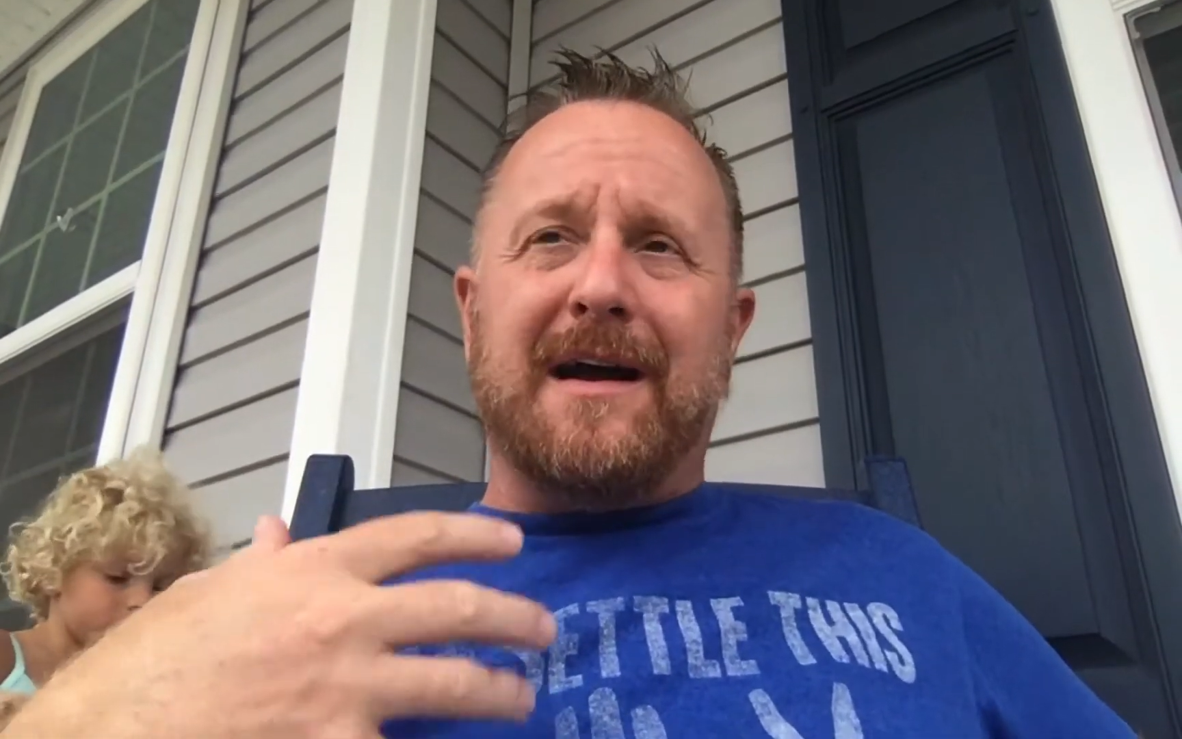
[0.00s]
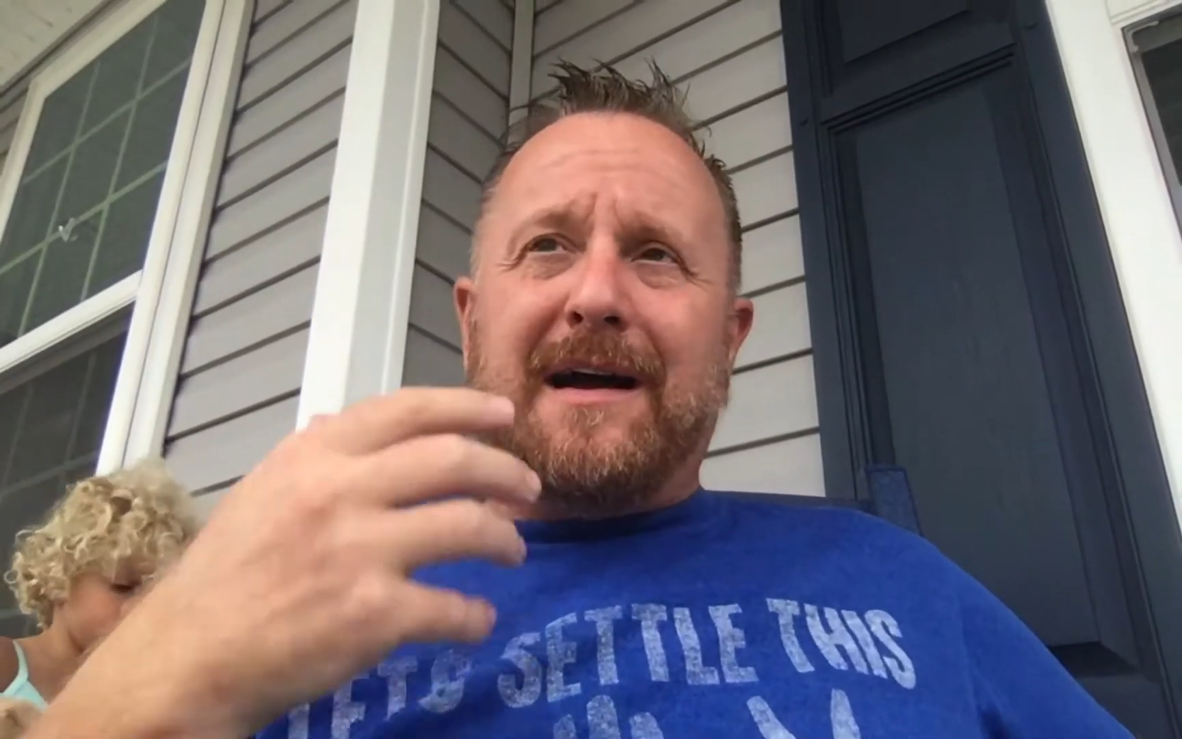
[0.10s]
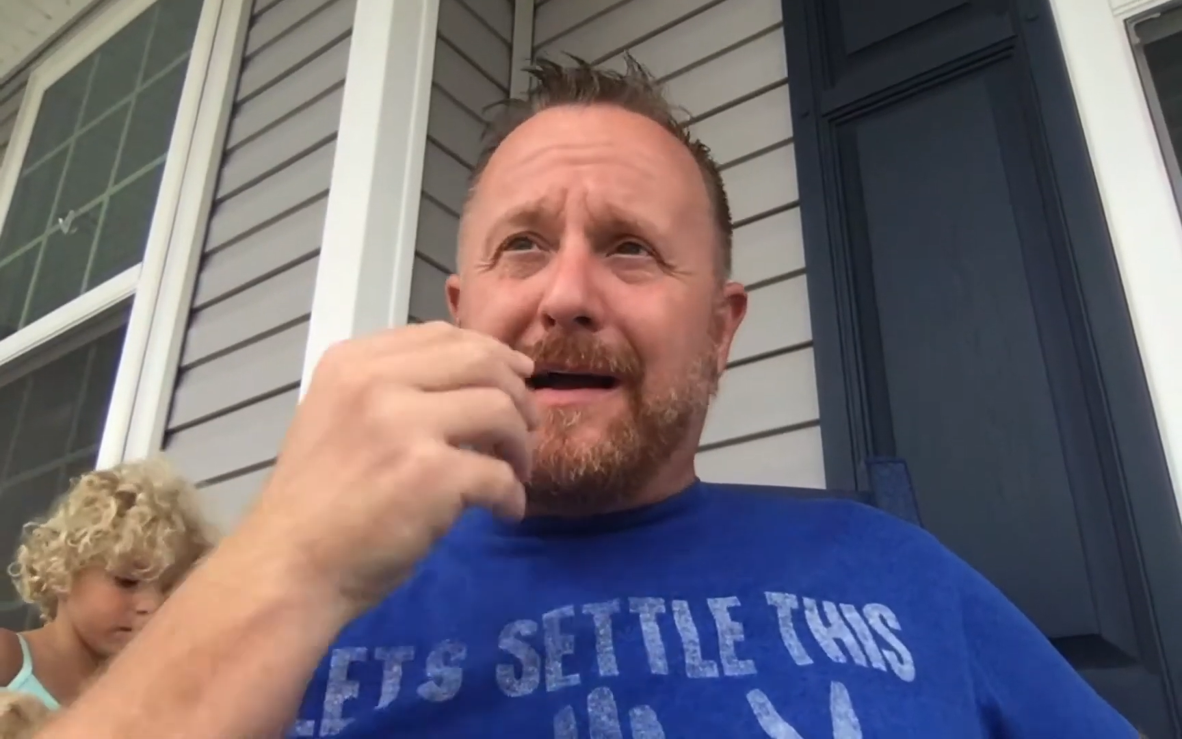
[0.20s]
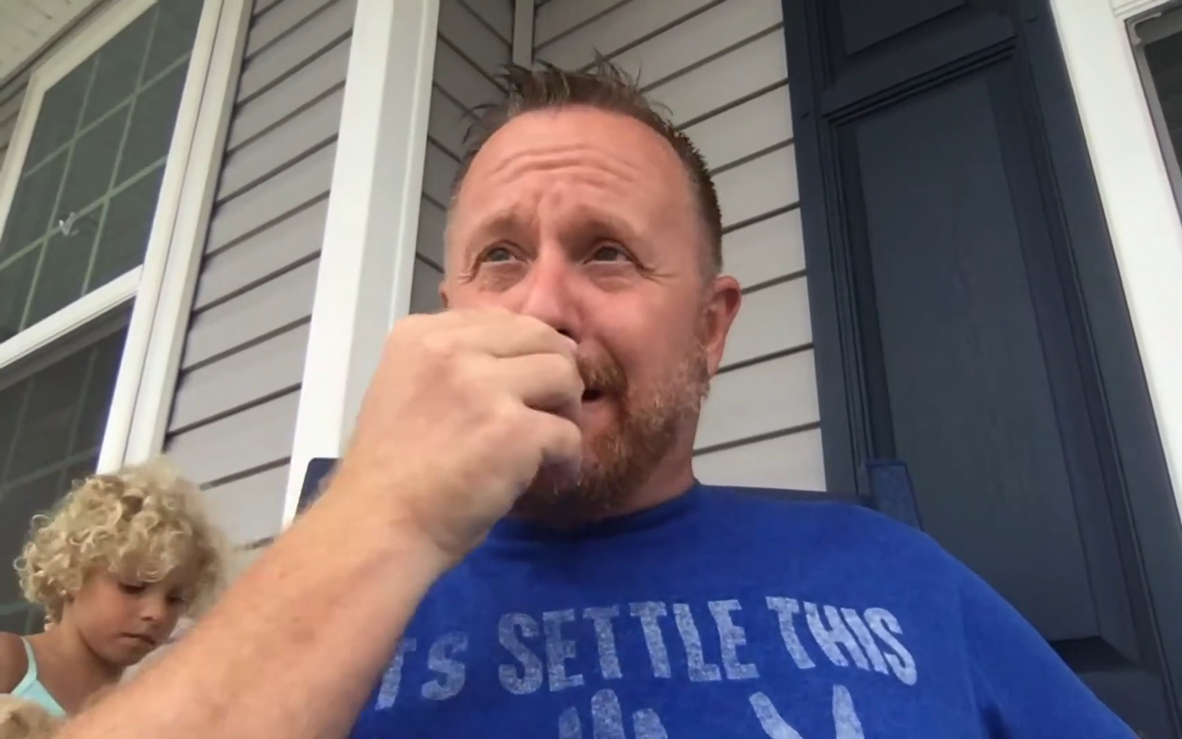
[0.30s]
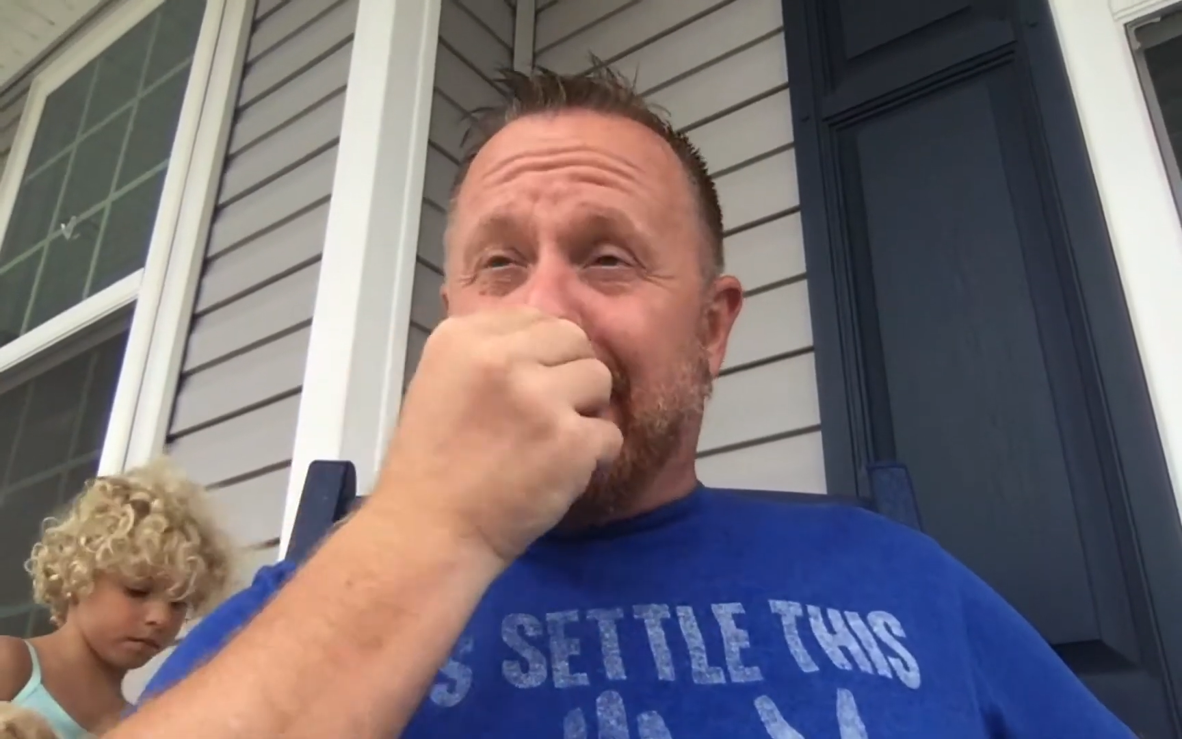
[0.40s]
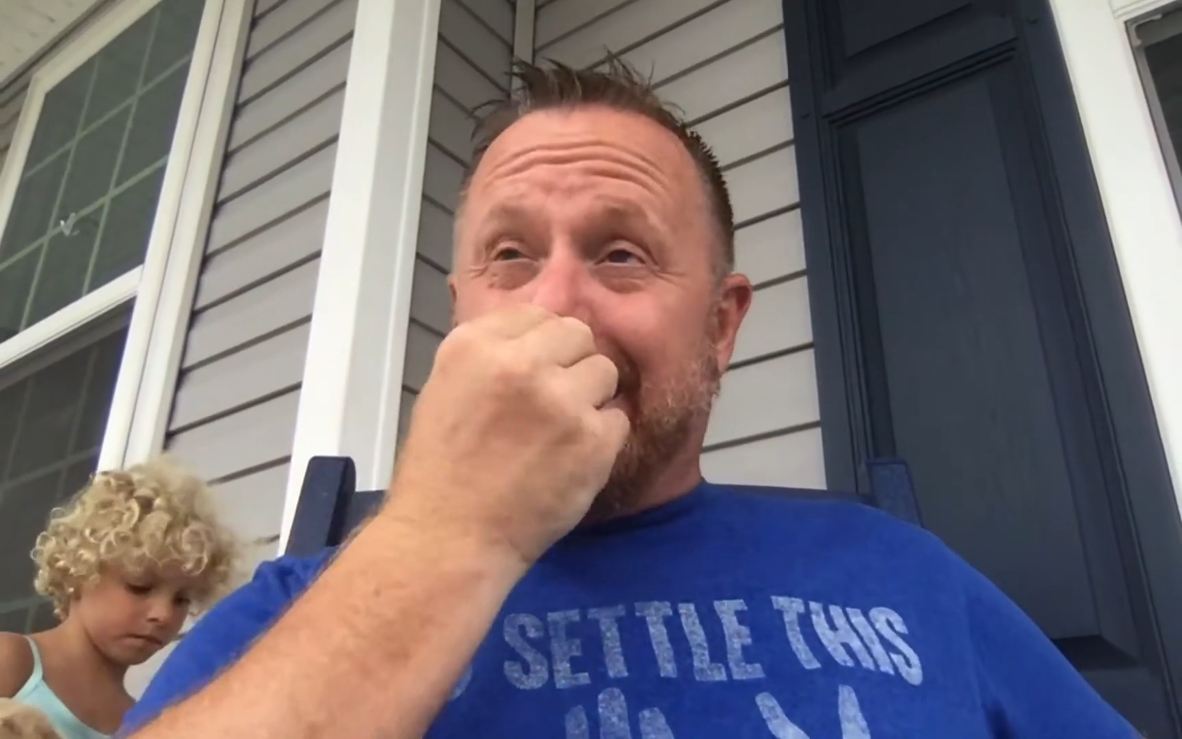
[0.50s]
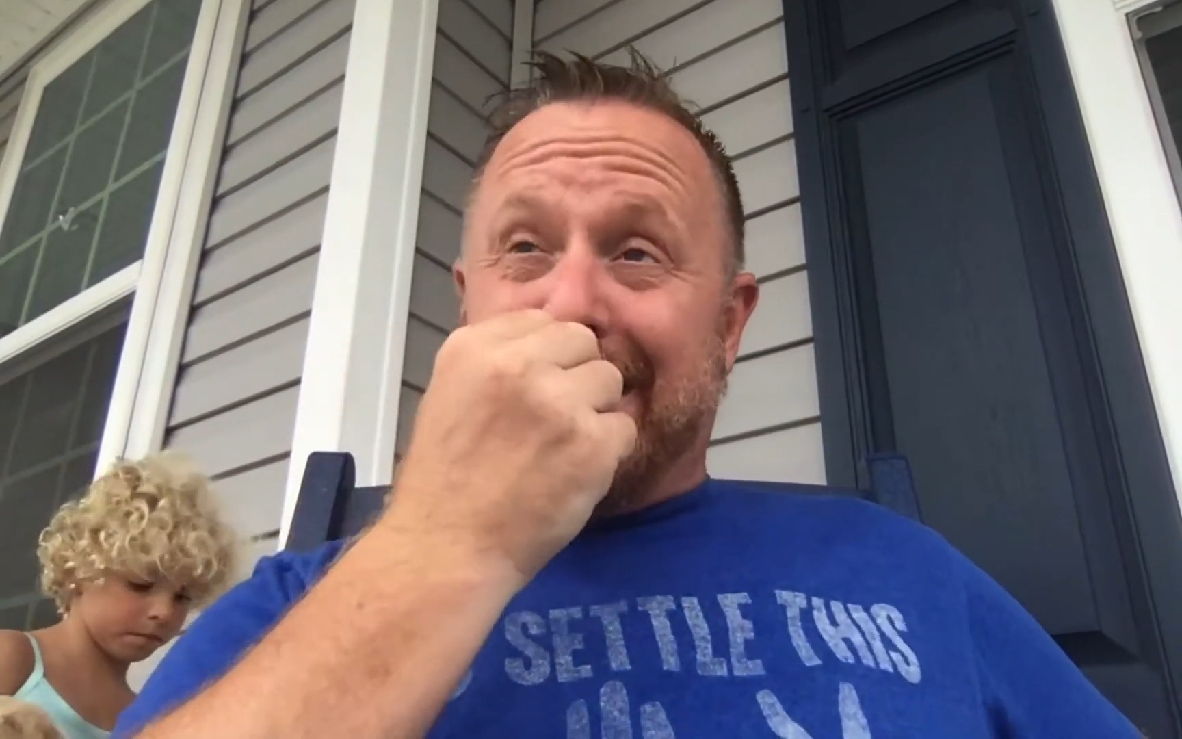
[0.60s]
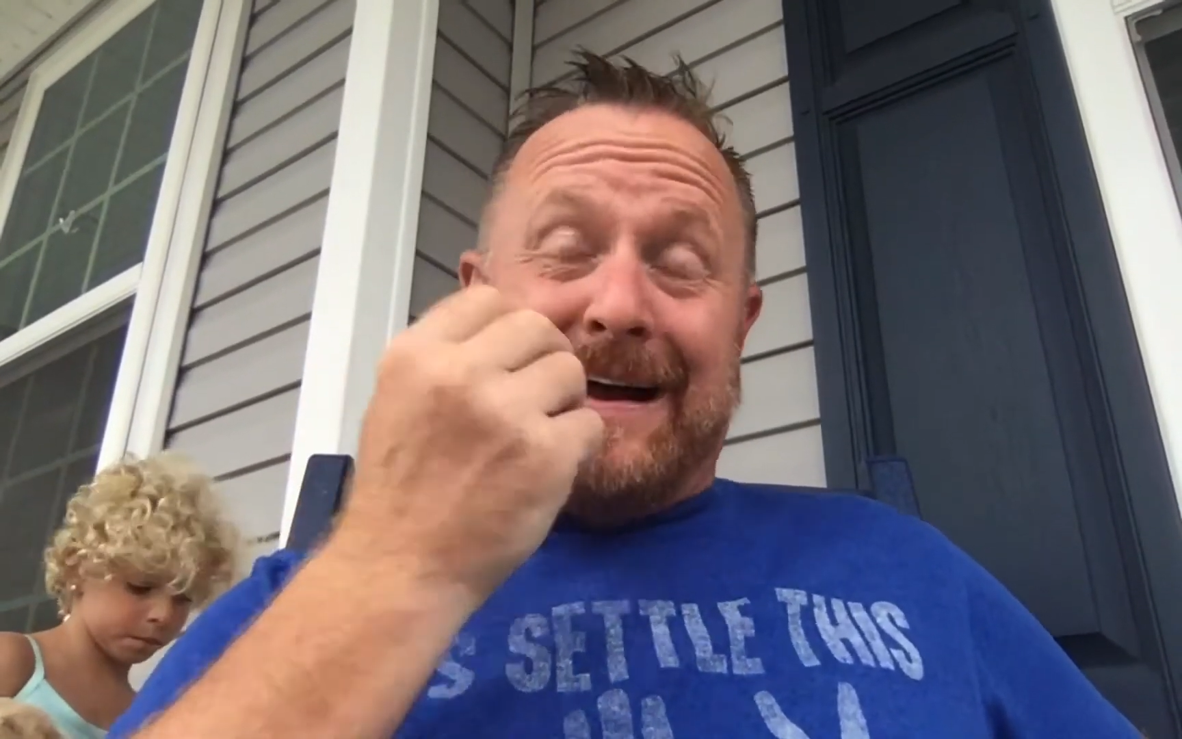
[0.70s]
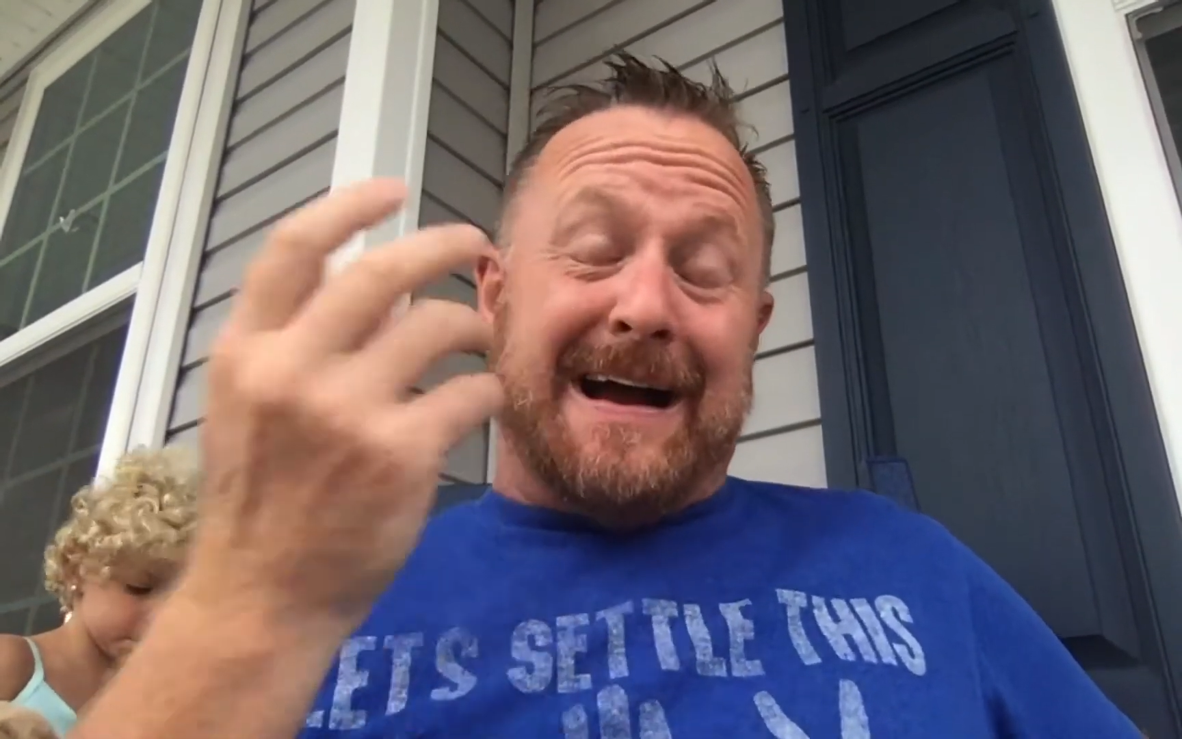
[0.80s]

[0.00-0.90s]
I,